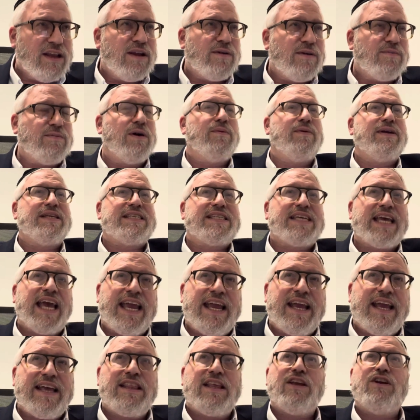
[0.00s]
where we
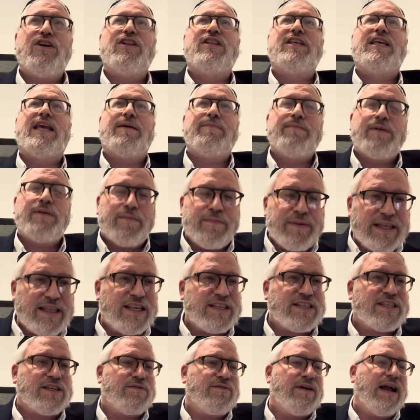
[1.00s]
say in the Yud Gimel
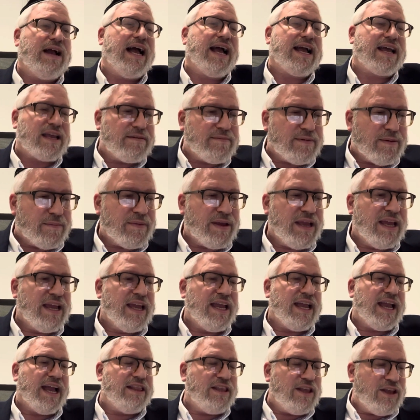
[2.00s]
Midas Arachim
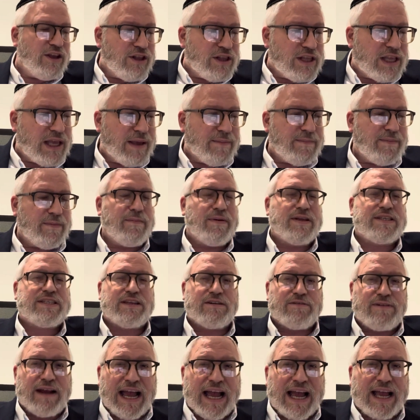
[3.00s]
and the Yud Gimel
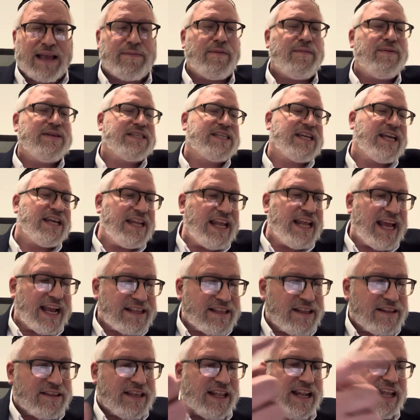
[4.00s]
Misarachmim is
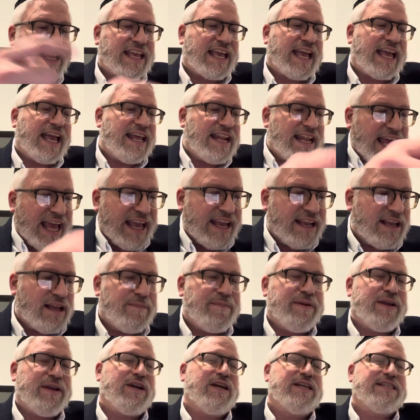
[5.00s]
connected to the Cheder Ego
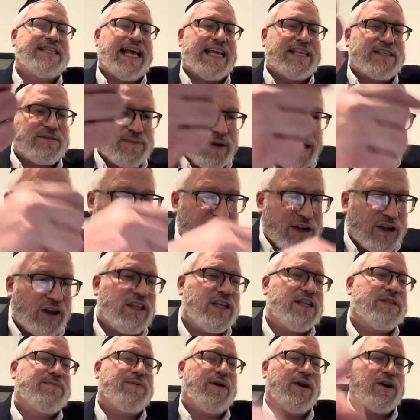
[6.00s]
because that's when
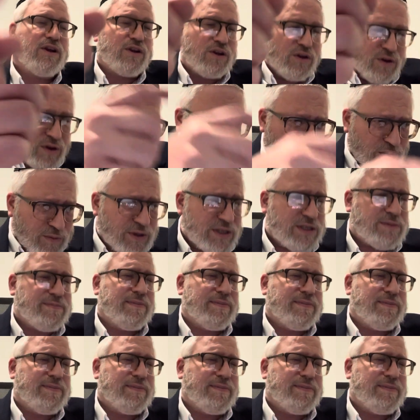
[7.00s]
HaKadosh Baruch Hu was